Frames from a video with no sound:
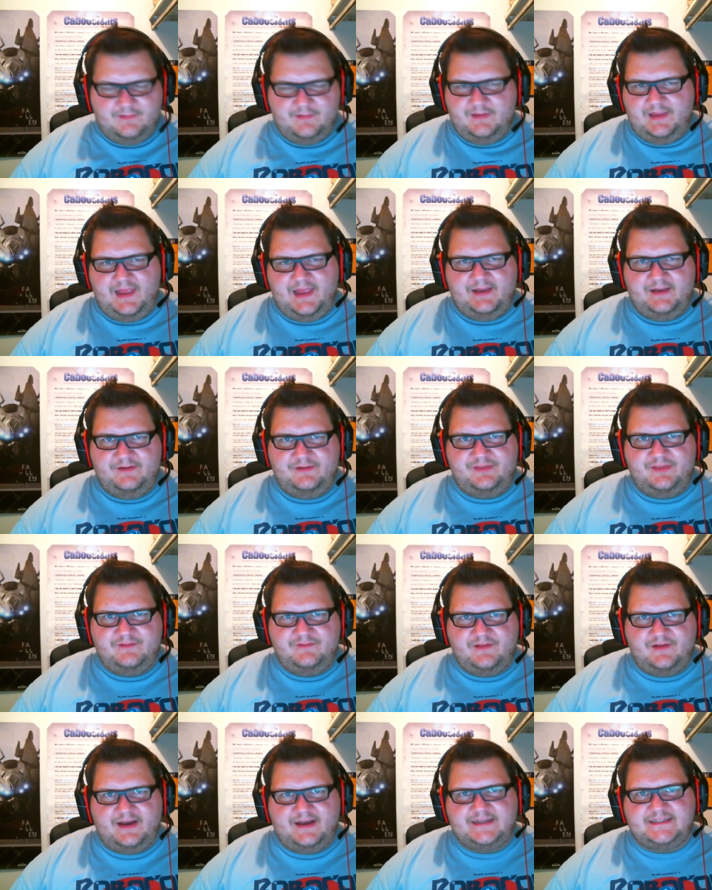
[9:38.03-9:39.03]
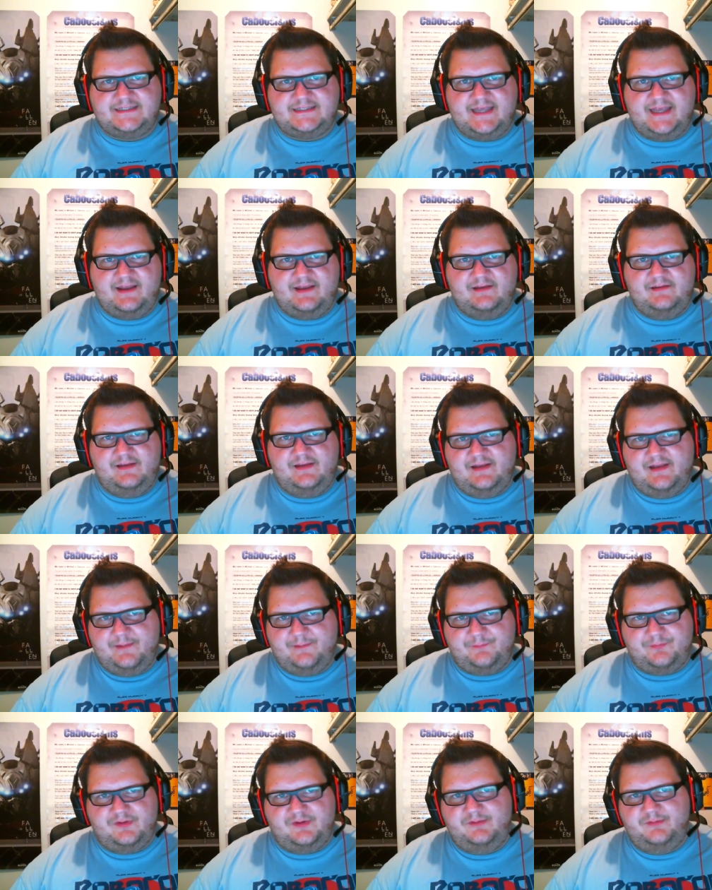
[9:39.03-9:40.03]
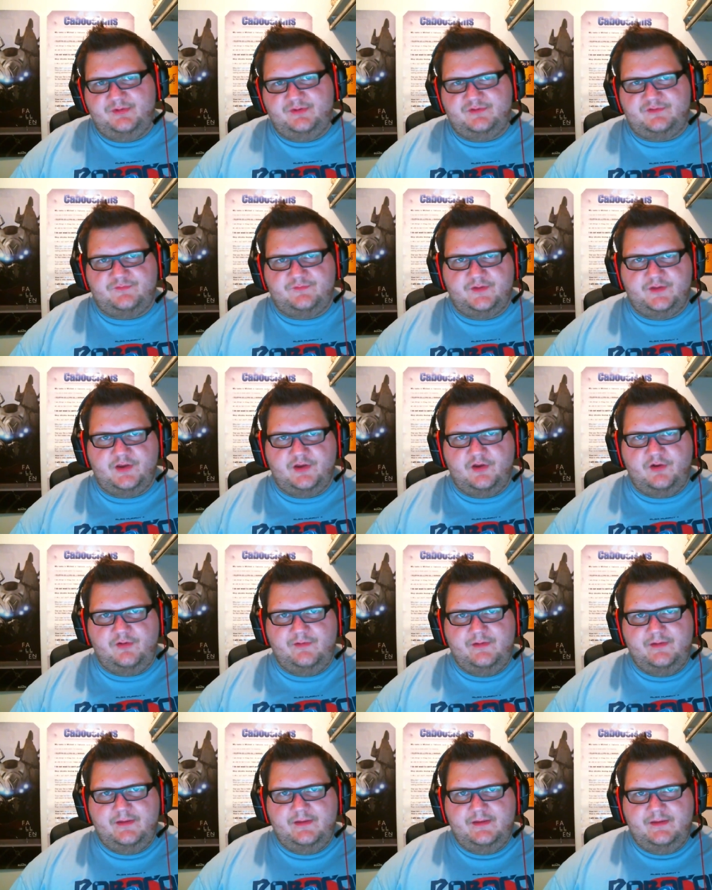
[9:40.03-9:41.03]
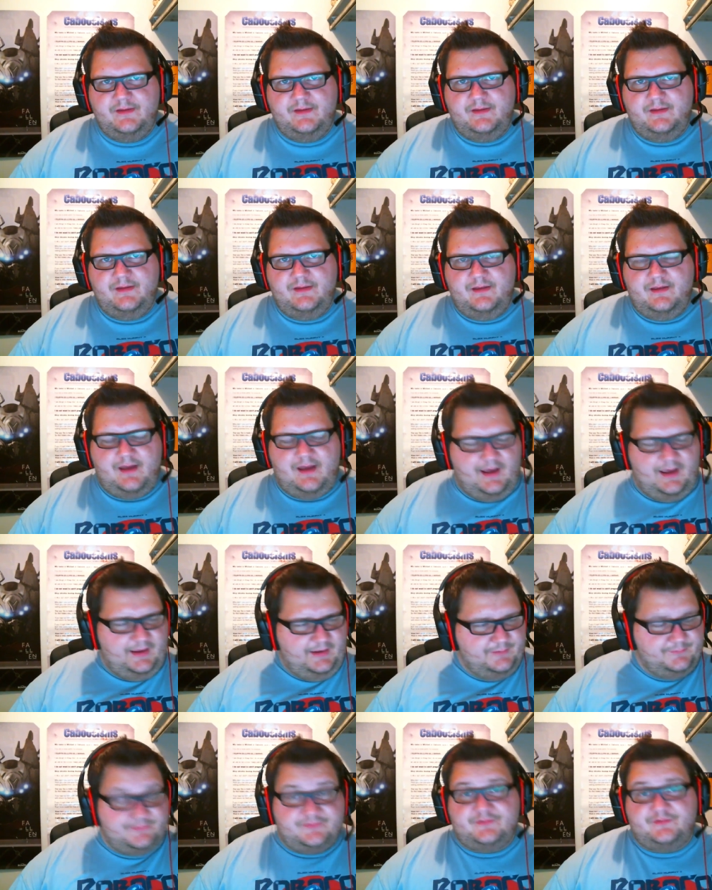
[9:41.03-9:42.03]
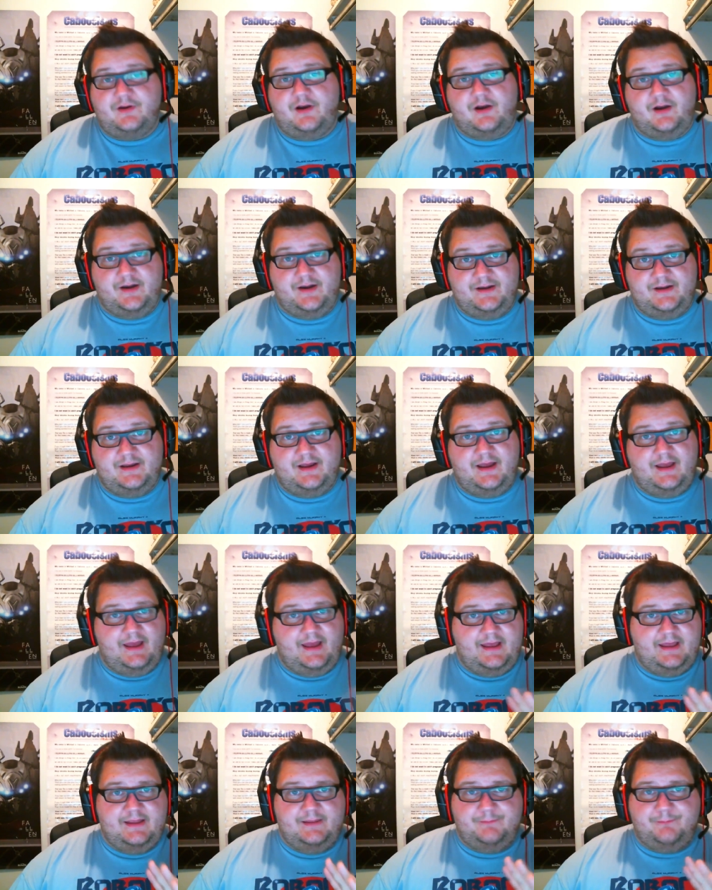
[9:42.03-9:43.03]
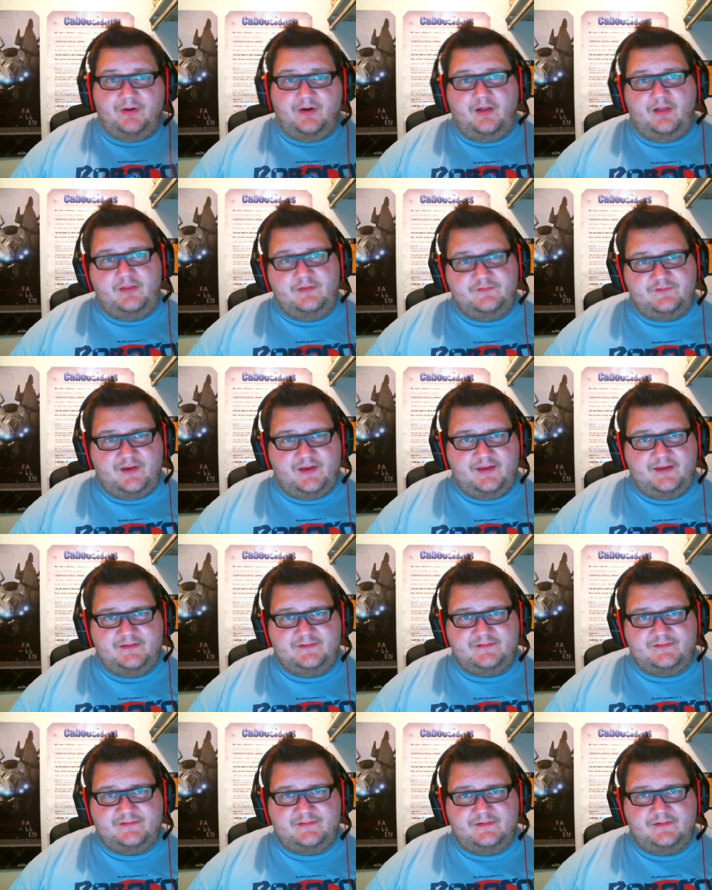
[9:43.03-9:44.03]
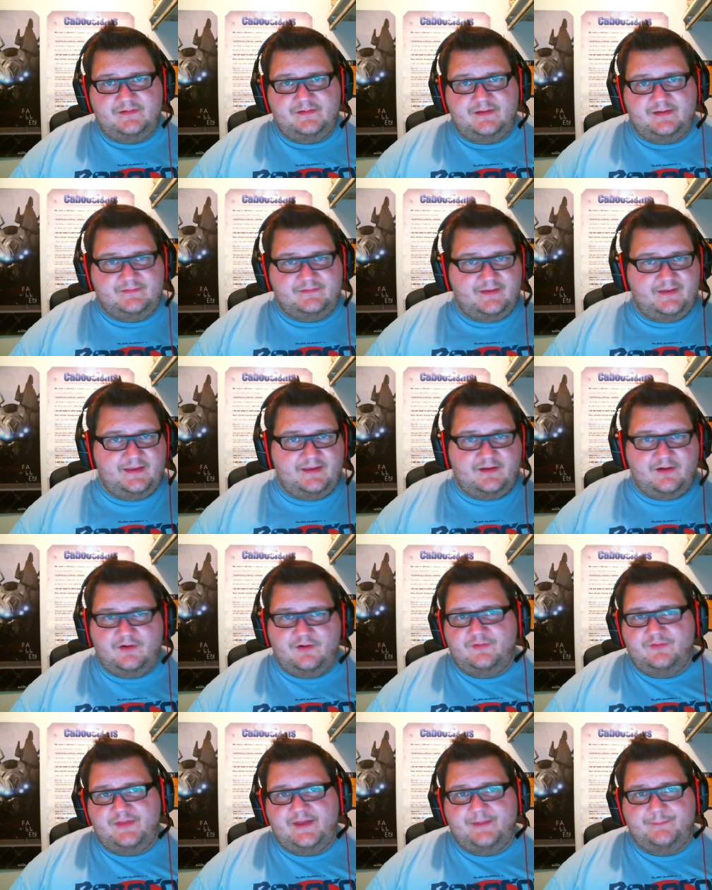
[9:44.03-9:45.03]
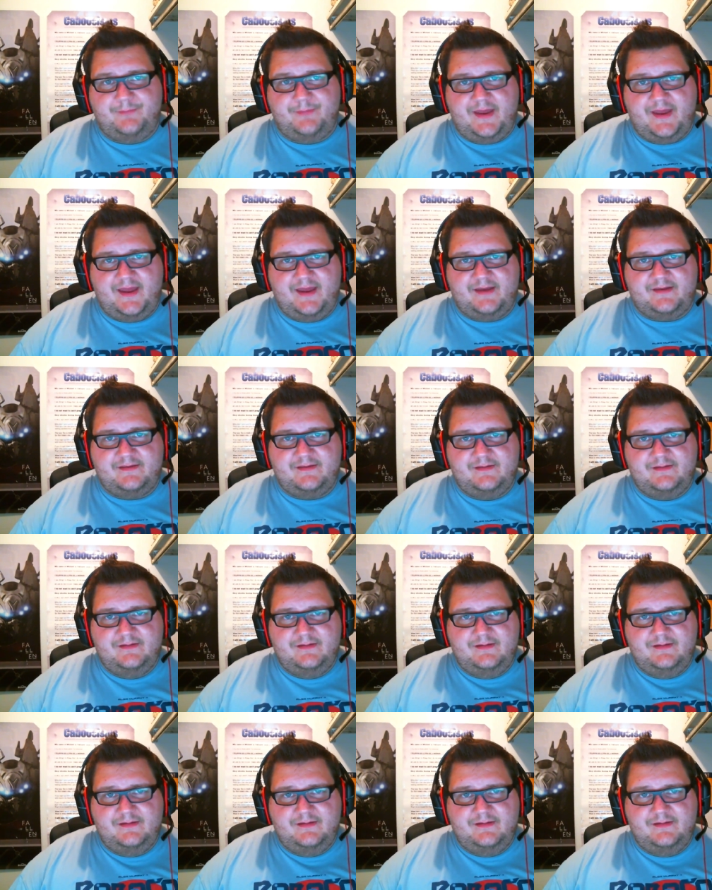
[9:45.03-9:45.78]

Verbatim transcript: anything that I said in that previous video, I am sorry. I, I apologize. I take all that back.